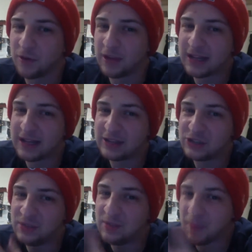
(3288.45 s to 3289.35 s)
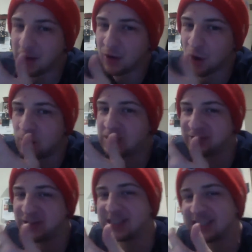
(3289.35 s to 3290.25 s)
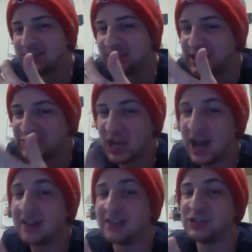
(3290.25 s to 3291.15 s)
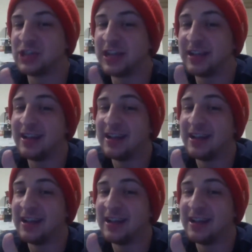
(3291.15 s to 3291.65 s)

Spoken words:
Like Jimmy Butler always feels he's being challenged. Like